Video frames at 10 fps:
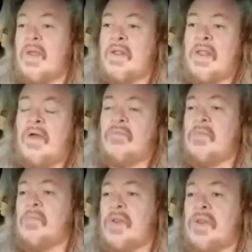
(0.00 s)
now
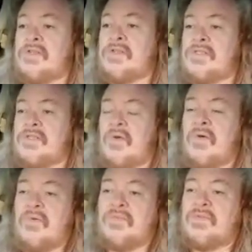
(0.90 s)
everybody's just
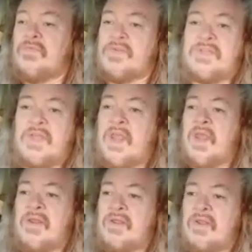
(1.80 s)
so
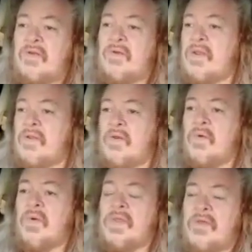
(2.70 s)
sophisticated. You know, I don't know
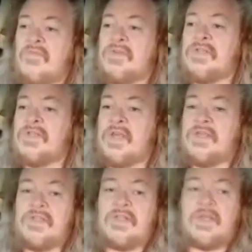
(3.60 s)
where that
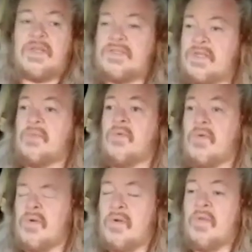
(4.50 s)
visitation thing is anymore.
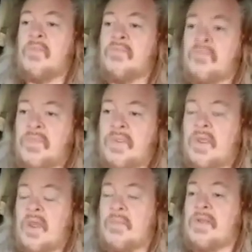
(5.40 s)

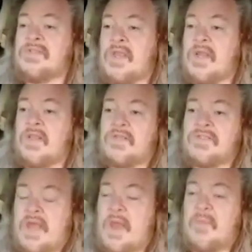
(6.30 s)
I'm not saying it
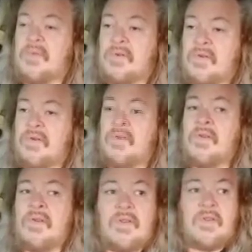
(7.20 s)
doesn't happen,
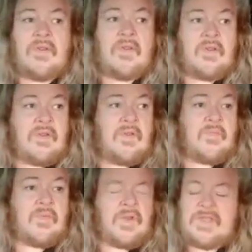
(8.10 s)

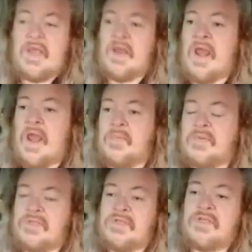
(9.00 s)
but it's not going to happen
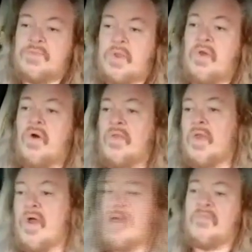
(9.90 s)
just because we call the
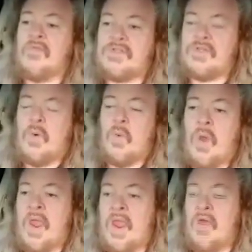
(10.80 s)
conference
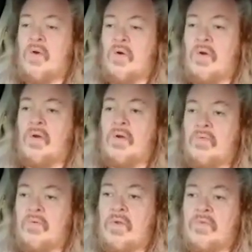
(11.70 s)
awake or
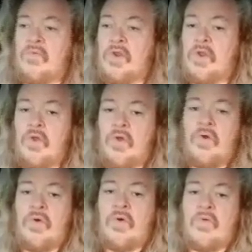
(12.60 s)

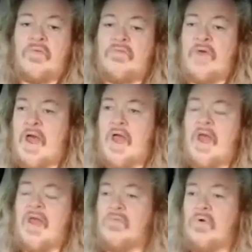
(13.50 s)
renew or
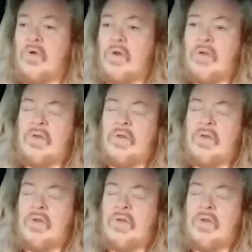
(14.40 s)
revive or